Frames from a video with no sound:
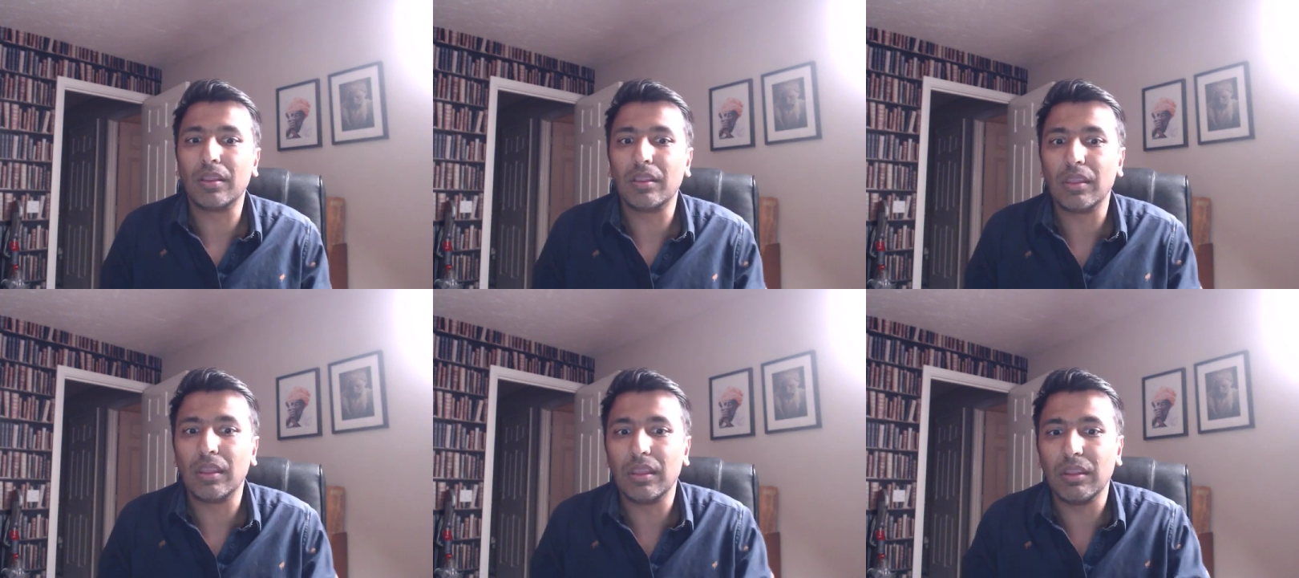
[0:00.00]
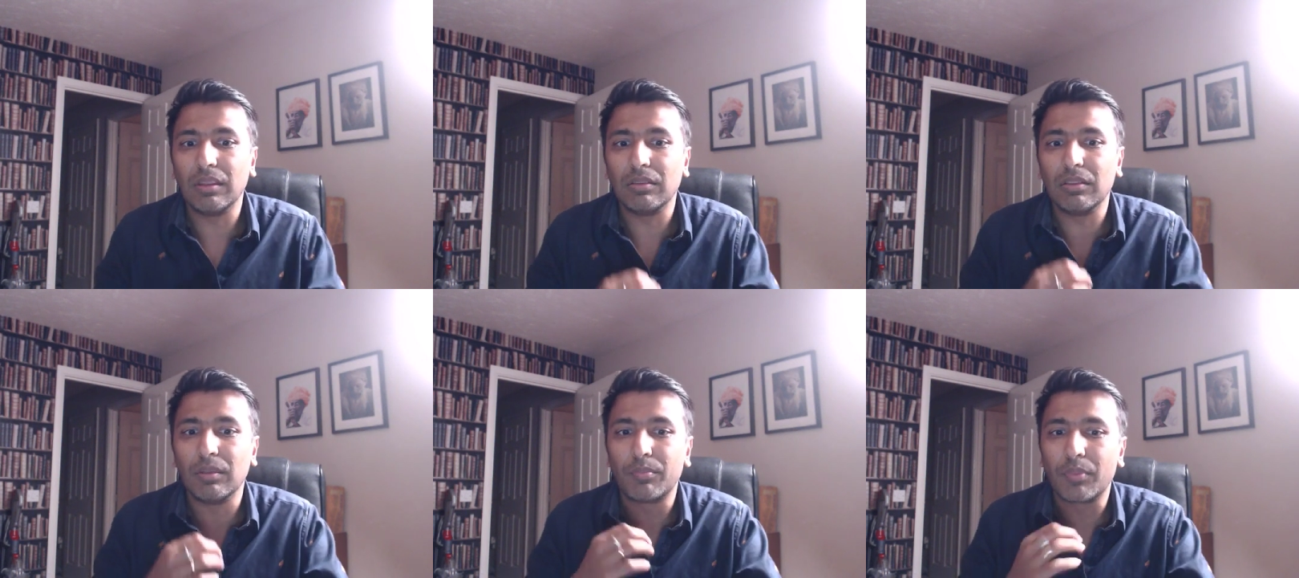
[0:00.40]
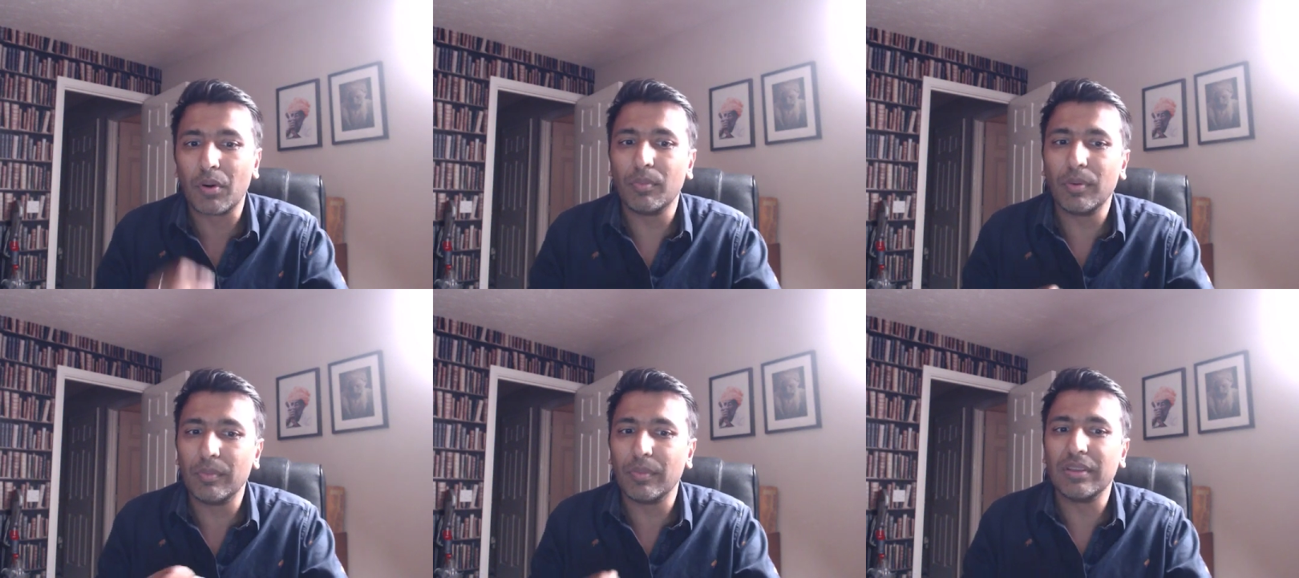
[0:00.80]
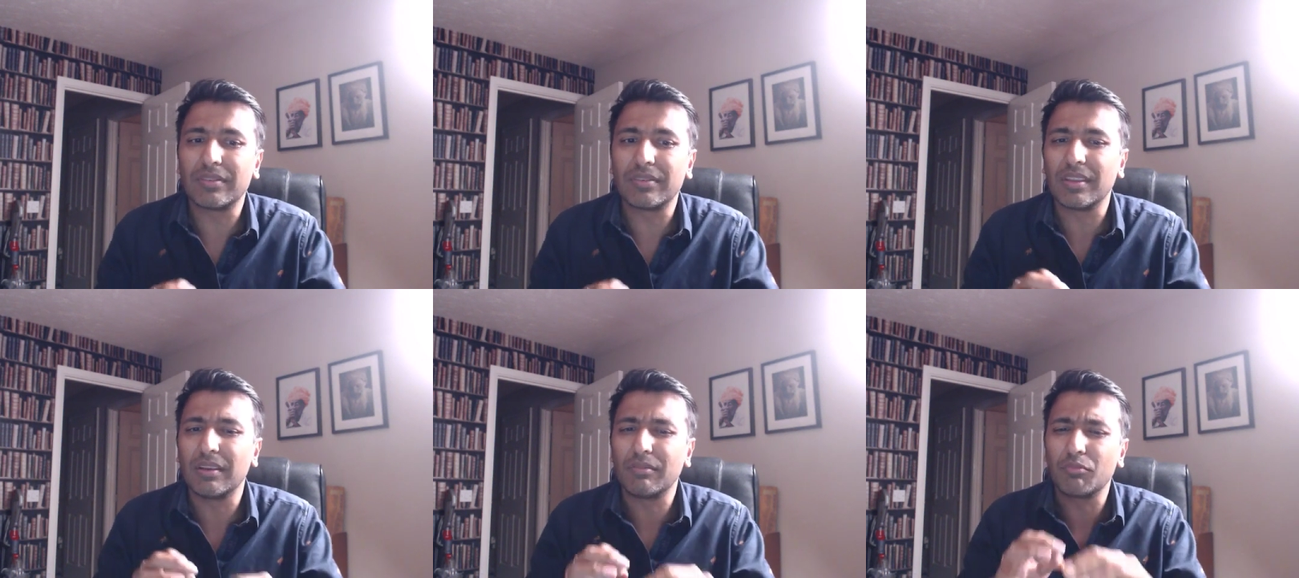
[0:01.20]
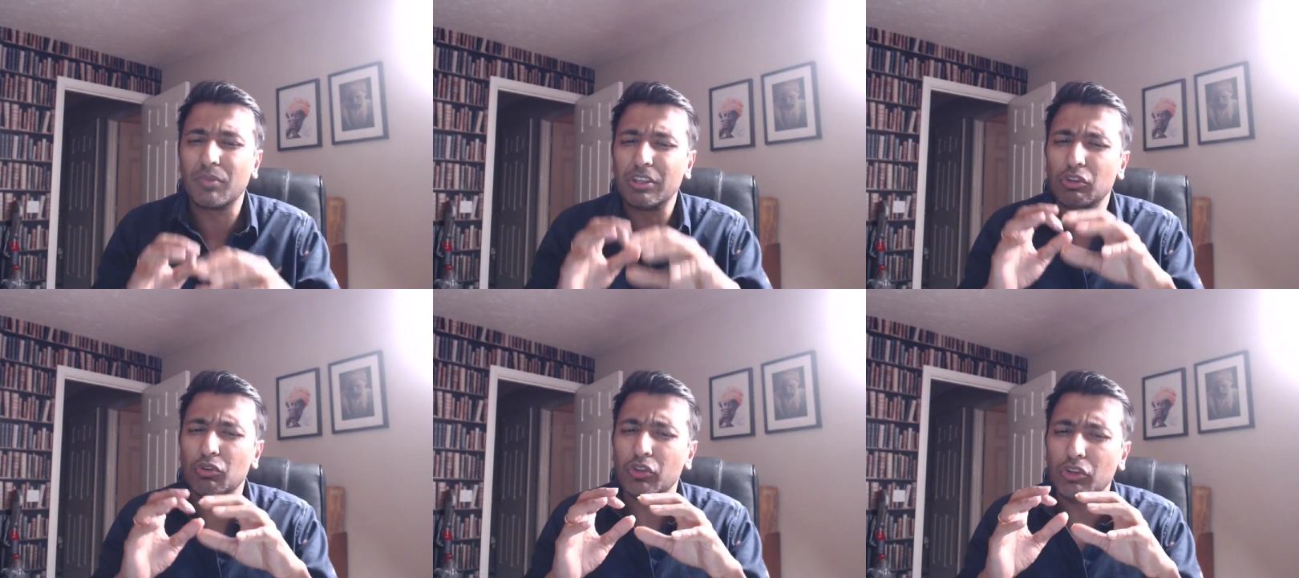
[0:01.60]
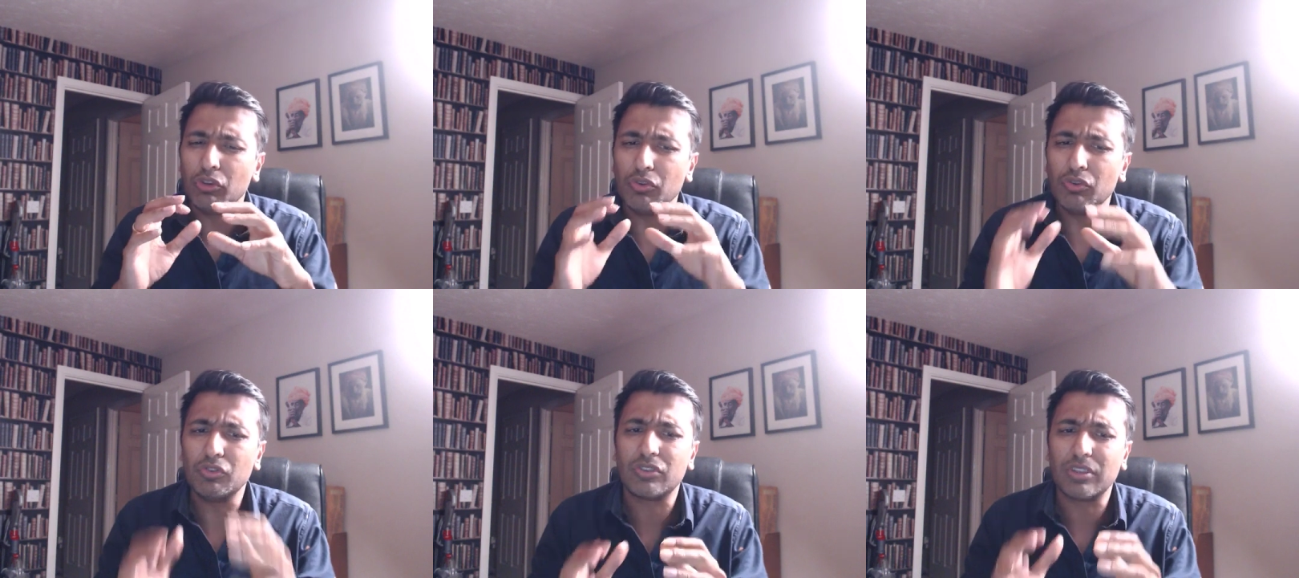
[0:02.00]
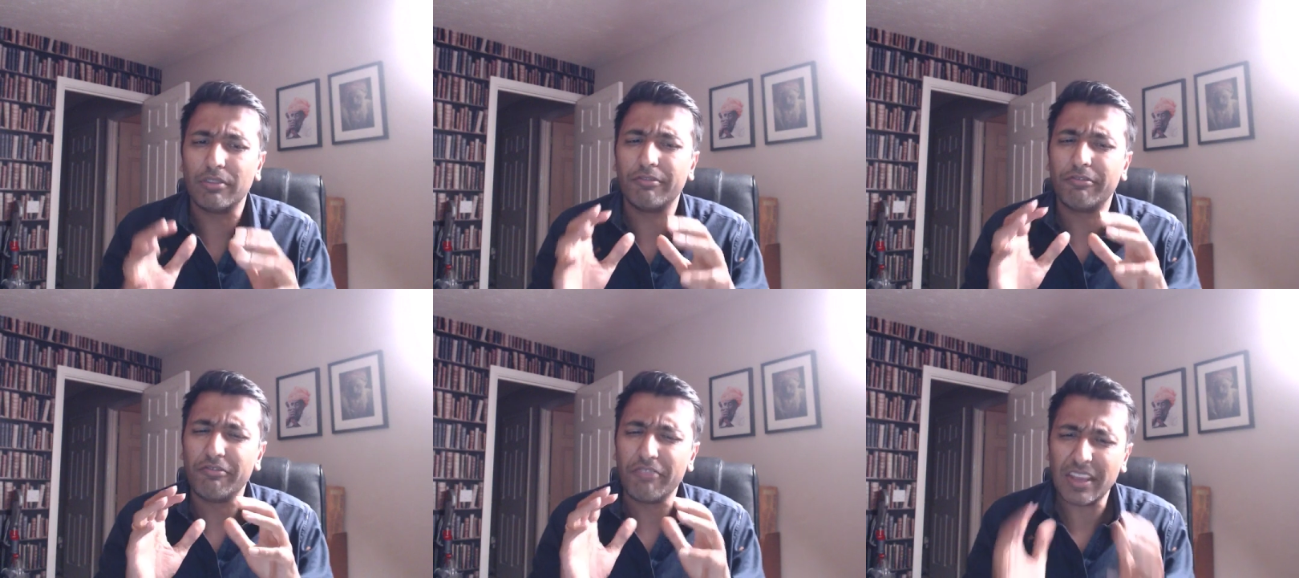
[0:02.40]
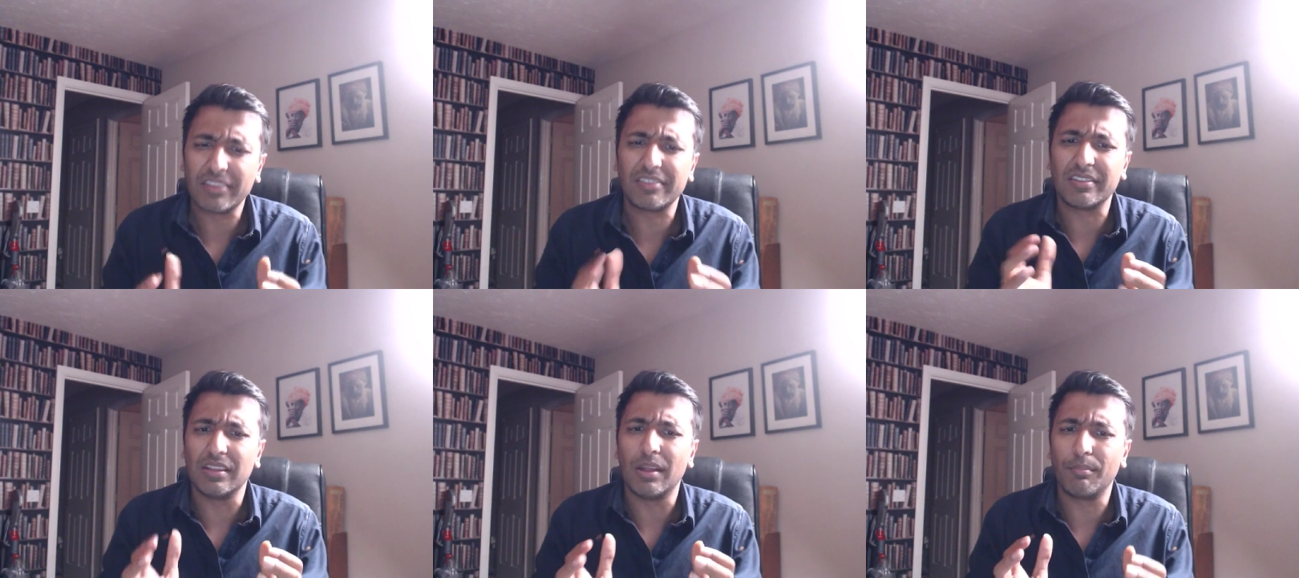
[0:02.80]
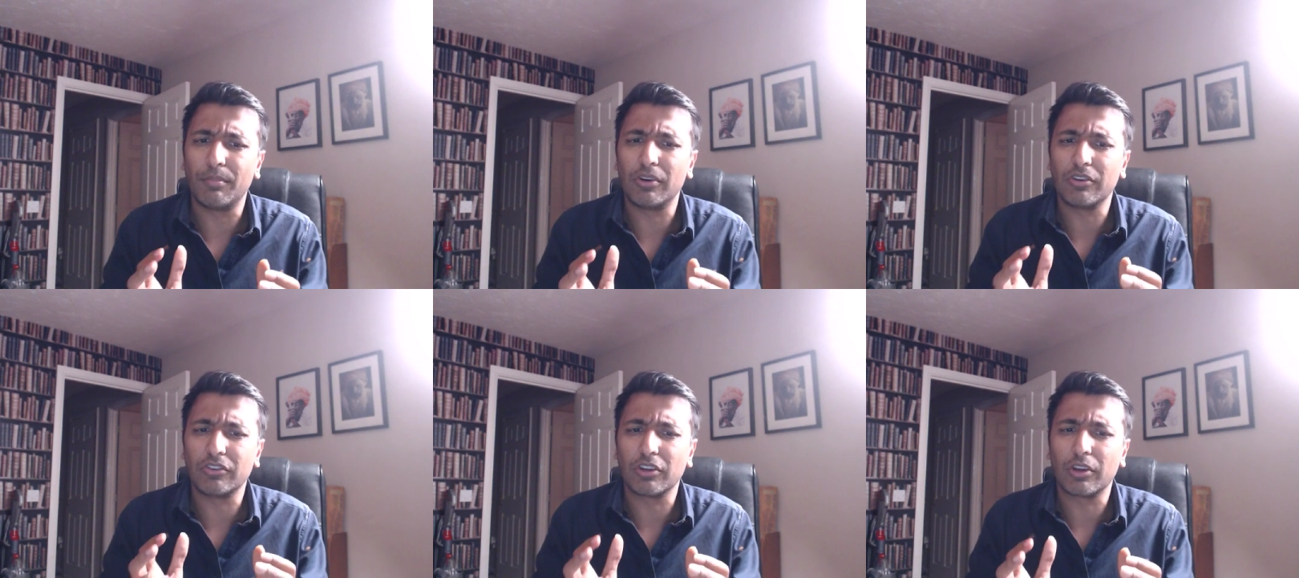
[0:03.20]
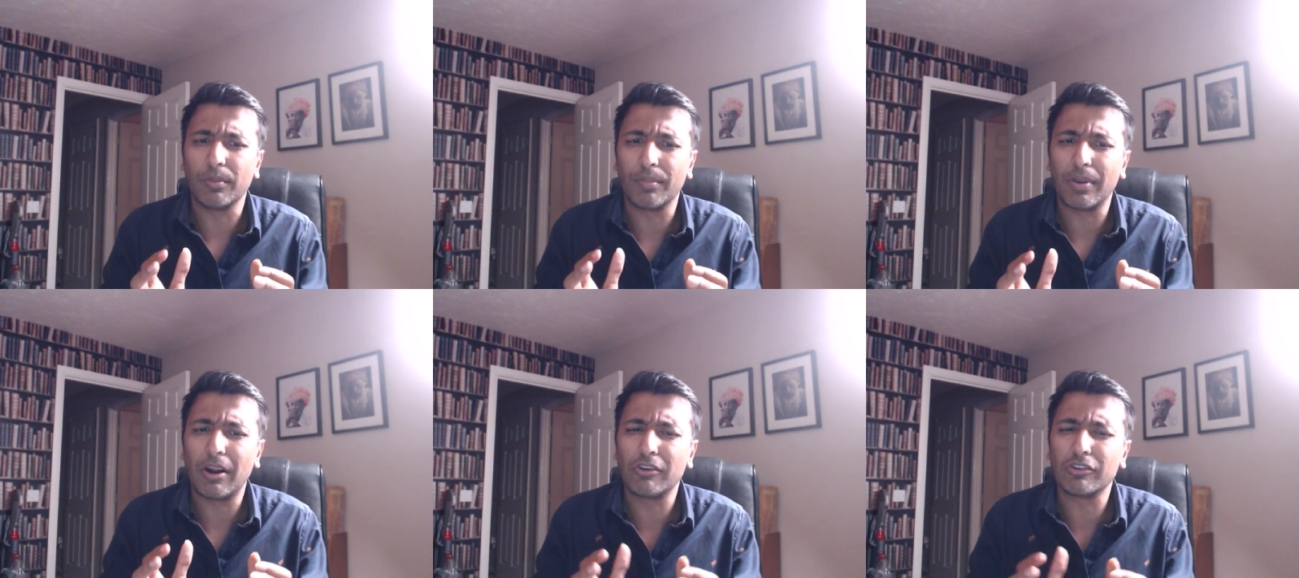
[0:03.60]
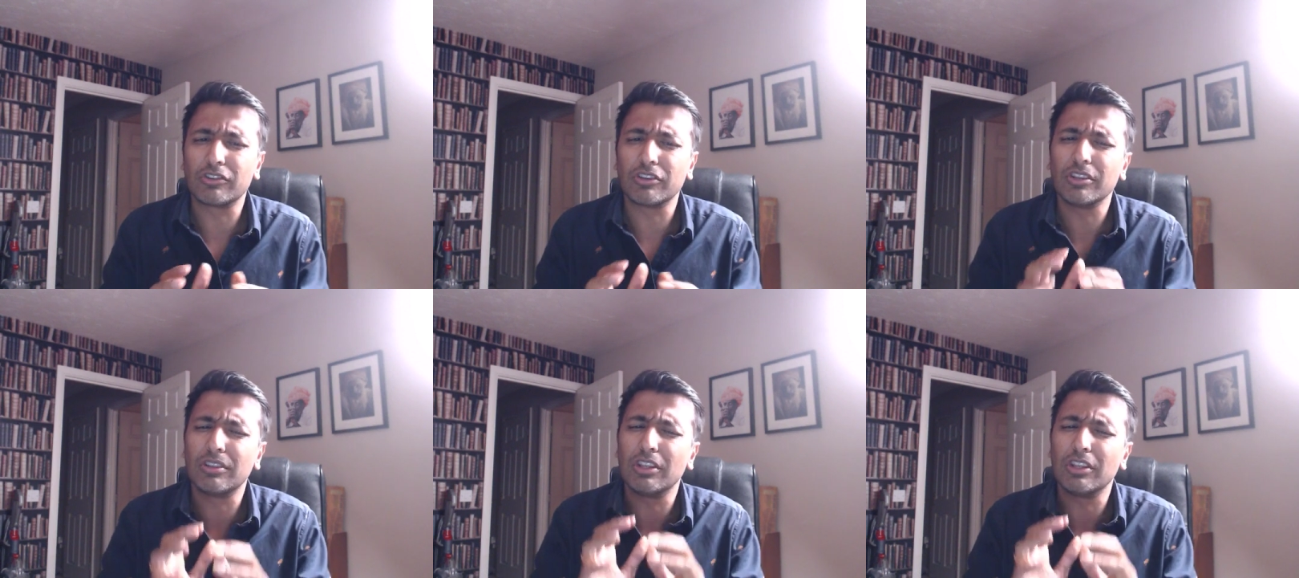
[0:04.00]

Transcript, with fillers: the the problem is that when you use a fixed number as a comparator